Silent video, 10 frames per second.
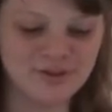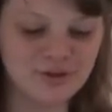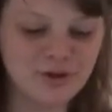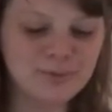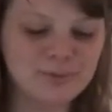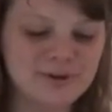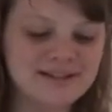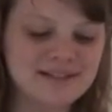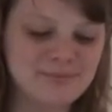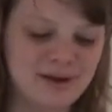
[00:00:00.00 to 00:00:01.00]
The Lord will
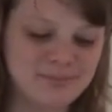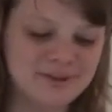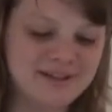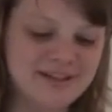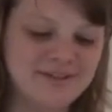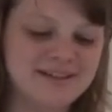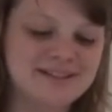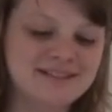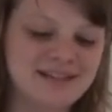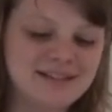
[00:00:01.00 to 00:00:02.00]
raise him up. If he
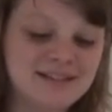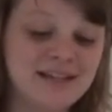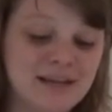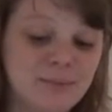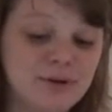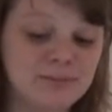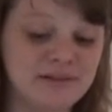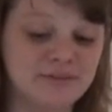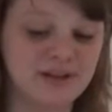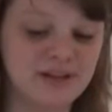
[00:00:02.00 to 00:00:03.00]
has sinned, he will
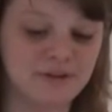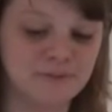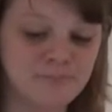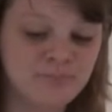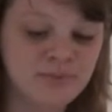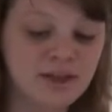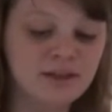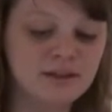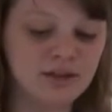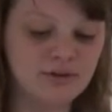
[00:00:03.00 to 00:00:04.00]
be forgiven.
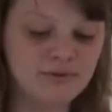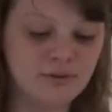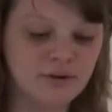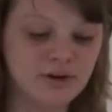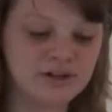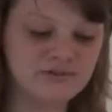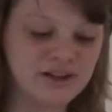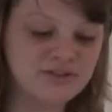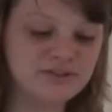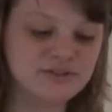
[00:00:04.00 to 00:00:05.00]
Therefore,
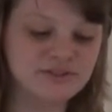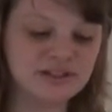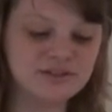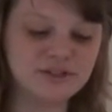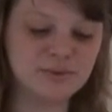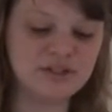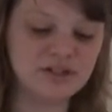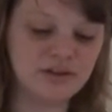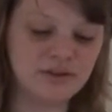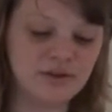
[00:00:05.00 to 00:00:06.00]
confess your sins to
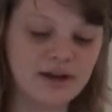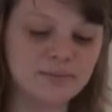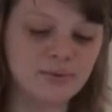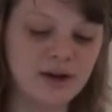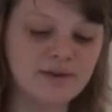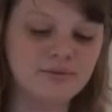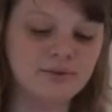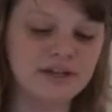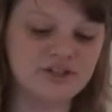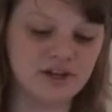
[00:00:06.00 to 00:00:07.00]
each other and pray
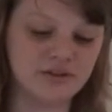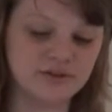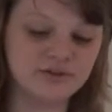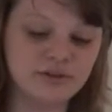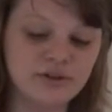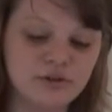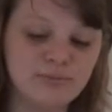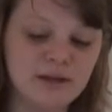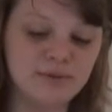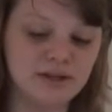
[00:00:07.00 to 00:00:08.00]
for each other so that you
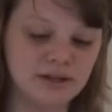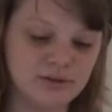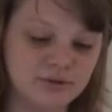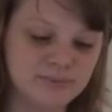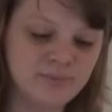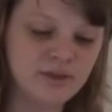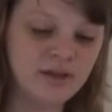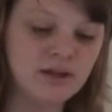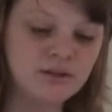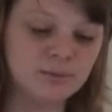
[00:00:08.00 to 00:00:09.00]
may be healed.
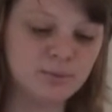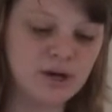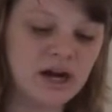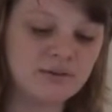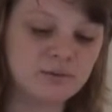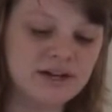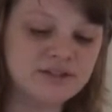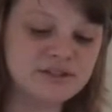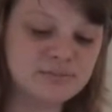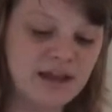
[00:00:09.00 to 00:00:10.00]
The prayer of a
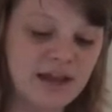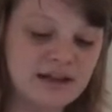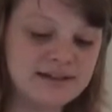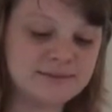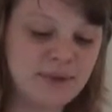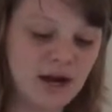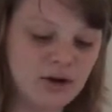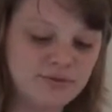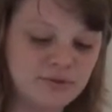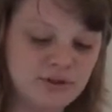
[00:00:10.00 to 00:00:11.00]
righteous man is
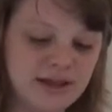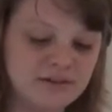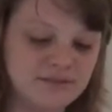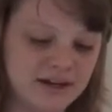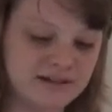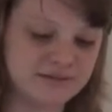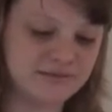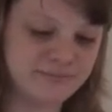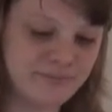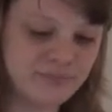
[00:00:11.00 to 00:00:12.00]
powerful and effective.